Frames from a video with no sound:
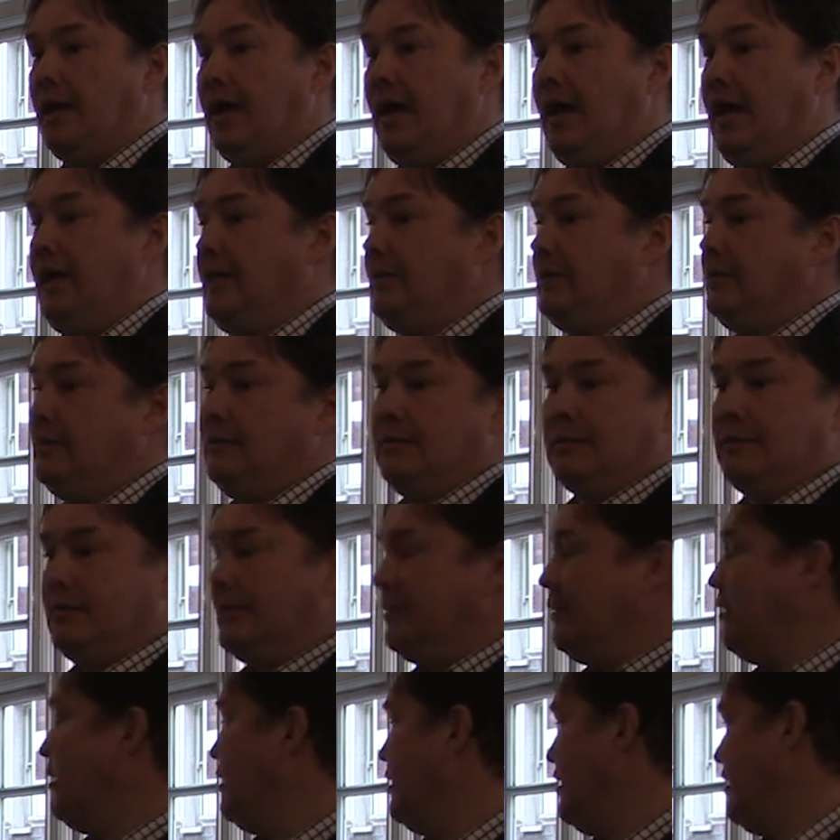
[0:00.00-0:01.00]
And
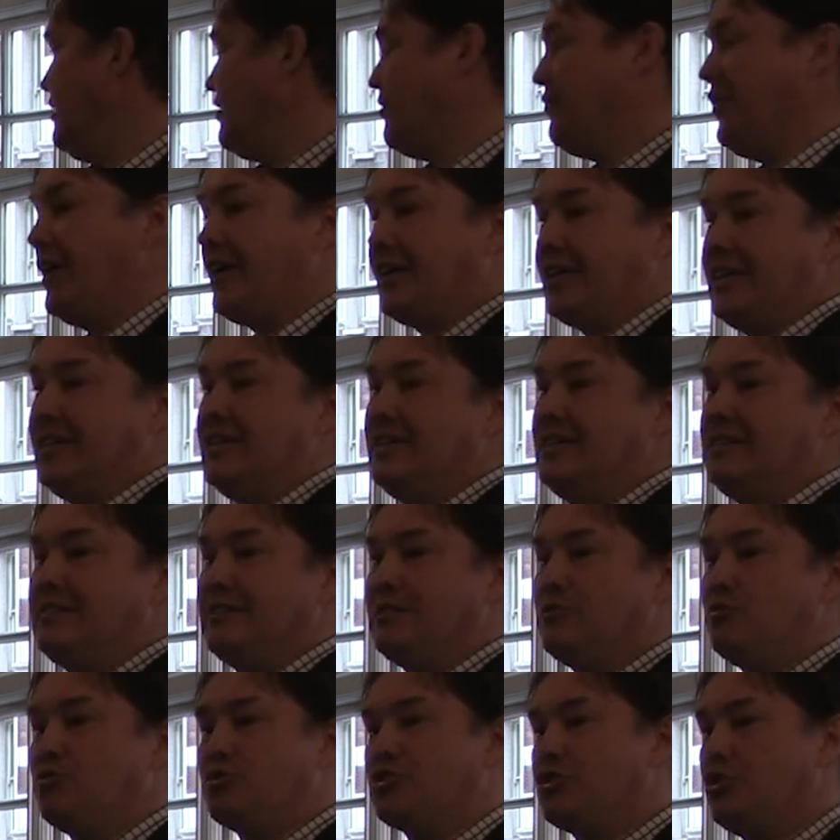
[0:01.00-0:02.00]
it's very
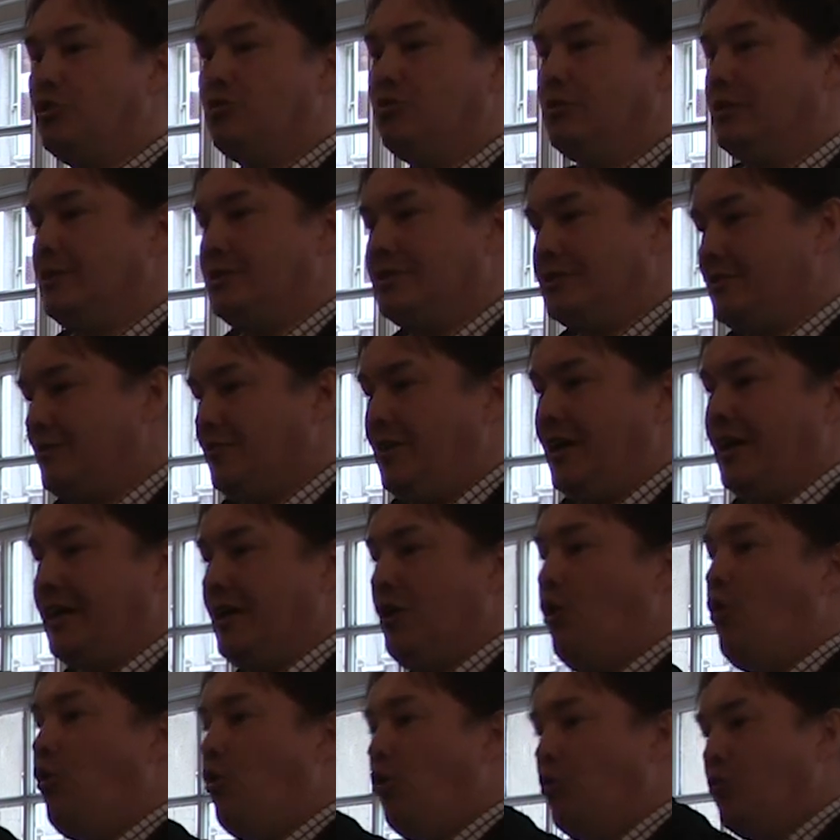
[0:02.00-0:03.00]
easy to show, it's
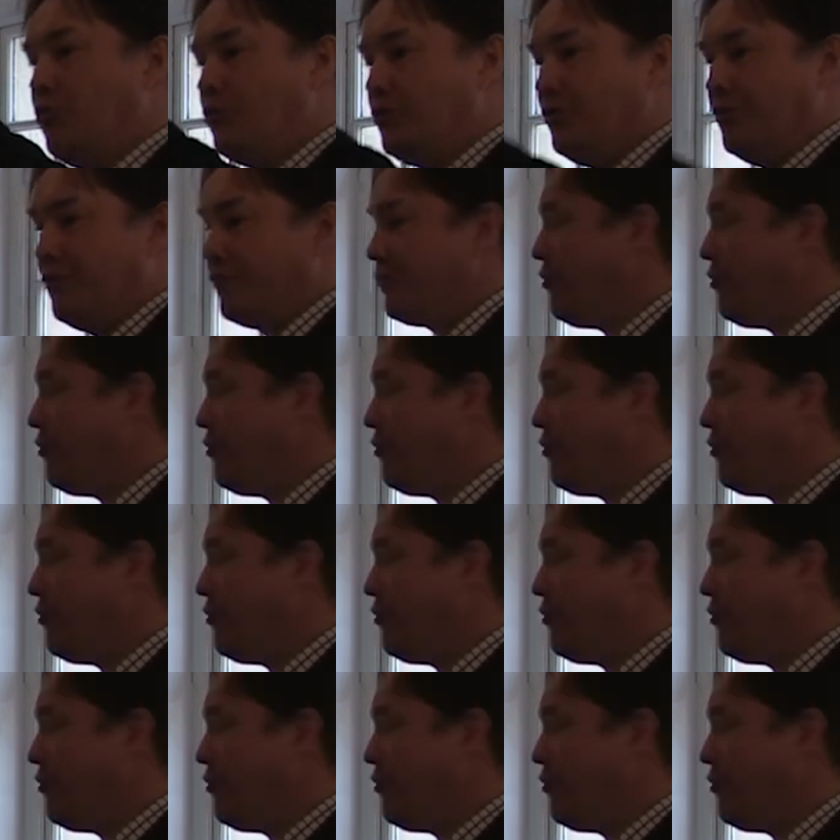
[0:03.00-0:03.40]
very old